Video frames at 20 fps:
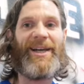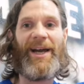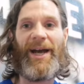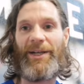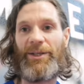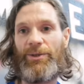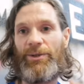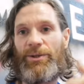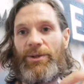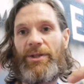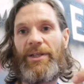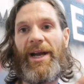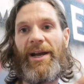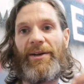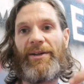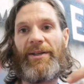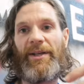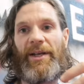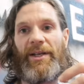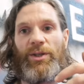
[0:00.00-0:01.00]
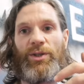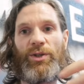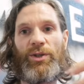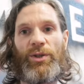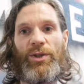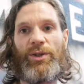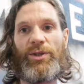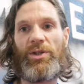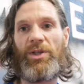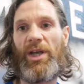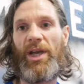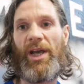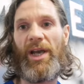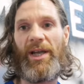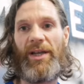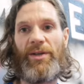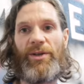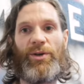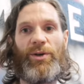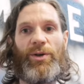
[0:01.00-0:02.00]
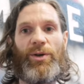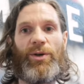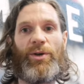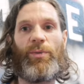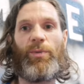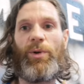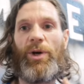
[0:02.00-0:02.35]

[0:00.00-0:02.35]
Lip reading: and you'll start to associate your